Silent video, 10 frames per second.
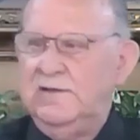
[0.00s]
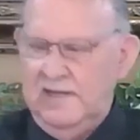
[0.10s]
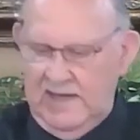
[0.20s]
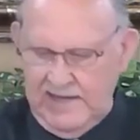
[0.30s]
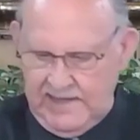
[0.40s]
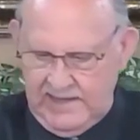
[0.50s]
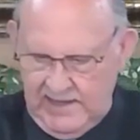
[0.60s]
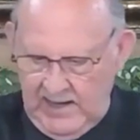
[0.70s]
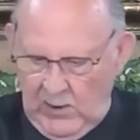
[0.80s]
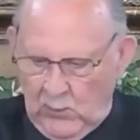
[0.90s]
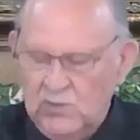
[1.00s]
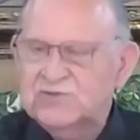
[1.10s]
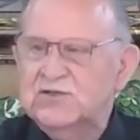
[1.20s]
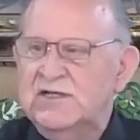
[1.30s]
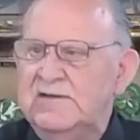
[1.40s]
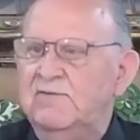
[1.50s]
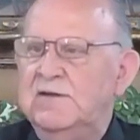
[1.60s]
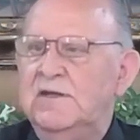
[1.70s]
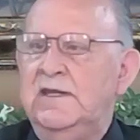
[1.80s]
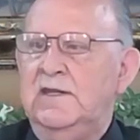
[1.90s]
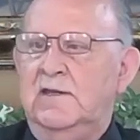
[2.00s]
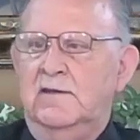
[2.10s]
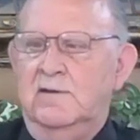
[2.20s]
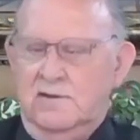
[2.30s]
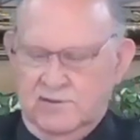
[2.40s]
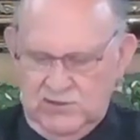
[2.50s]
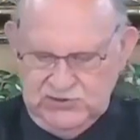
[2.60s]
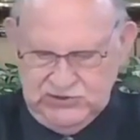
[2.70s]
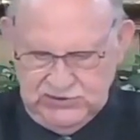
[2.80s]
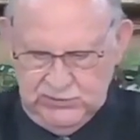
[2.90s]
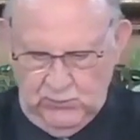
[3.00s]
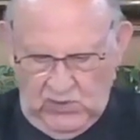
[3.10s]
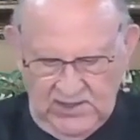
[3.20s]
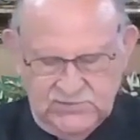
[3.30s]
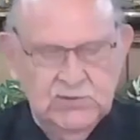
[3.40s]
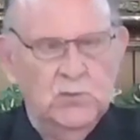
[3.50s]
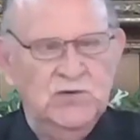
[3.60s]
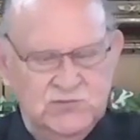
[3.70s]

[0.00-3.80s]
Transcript: that he was living in, the situation was